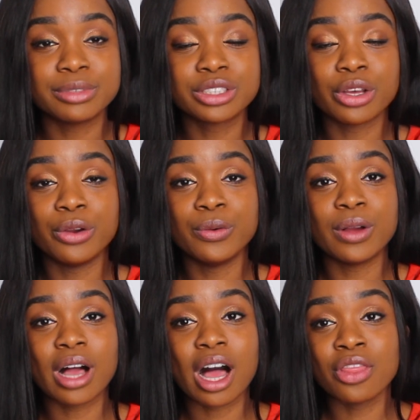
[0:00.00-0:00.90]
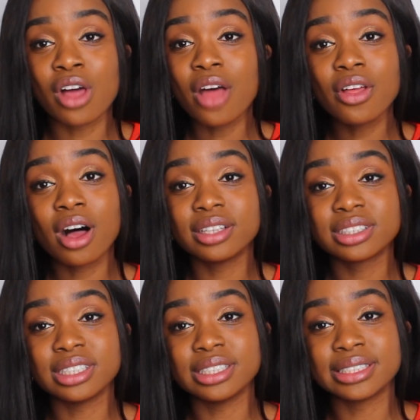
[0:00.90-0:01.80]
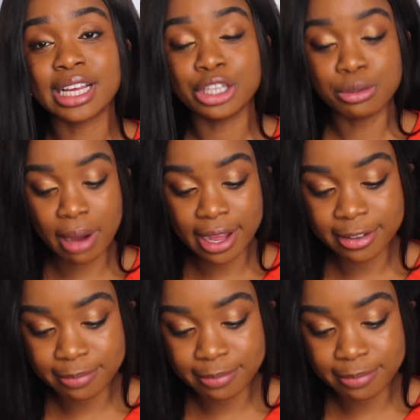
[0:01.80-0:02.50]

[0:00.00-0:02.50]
So the other answers that you might have